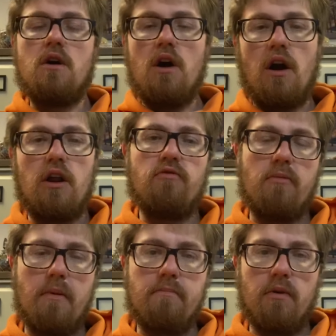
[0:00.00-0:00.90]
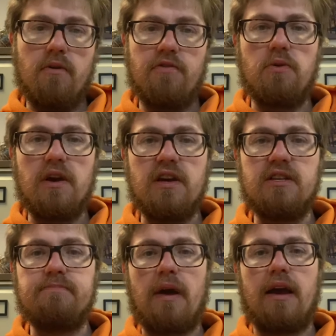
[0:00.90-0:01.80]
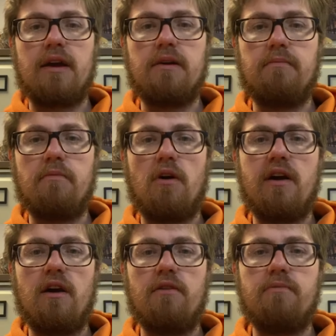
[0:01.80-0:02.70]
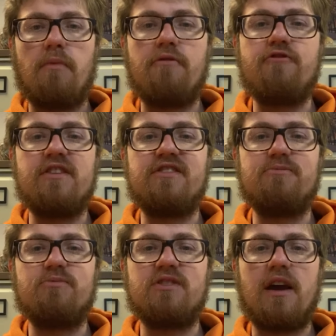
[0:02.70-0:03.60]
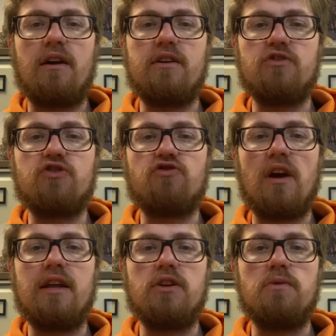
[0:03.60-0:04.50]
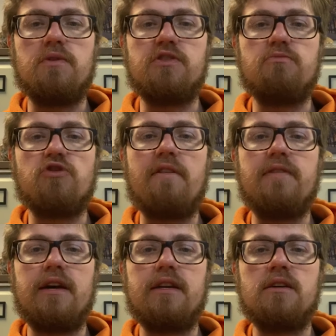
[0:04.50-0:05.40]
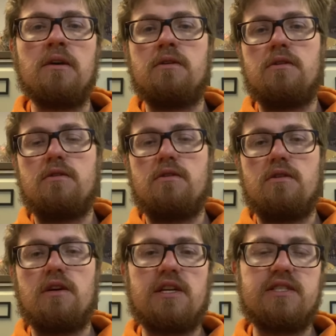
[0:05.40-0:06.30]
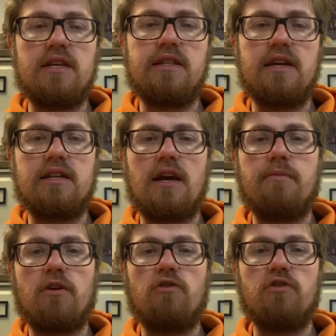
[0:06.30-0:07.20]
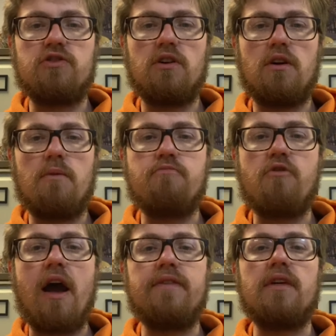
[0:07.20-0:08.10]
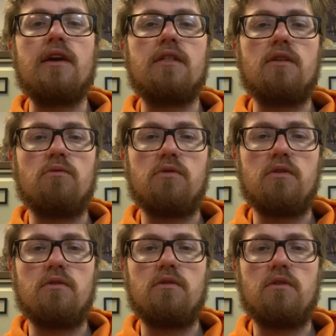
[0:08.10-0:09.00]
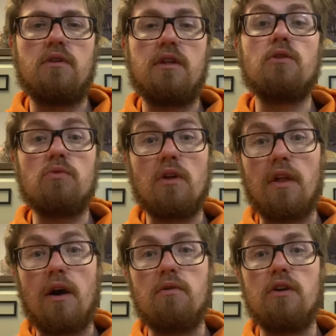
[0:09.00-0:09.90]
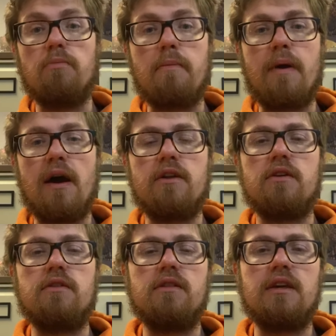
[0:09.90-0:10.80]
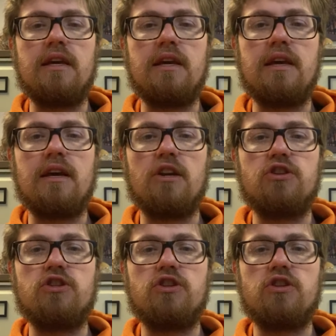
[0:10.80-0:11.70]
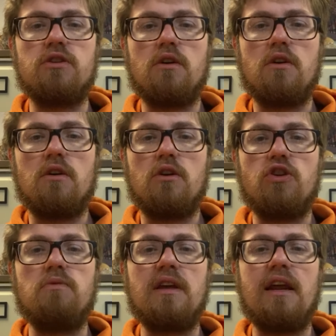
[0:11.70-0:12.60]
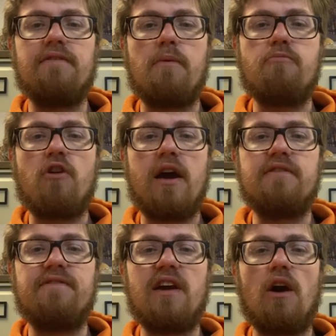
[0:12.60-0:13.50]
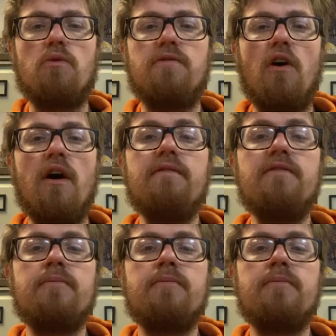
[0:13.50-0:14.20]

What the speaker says: And I remember a few years back, my friend was out in Australia doing some travelling, and he said that he'd come across a brand that he thought that they were a little bit better than the English Unilever brand VO5.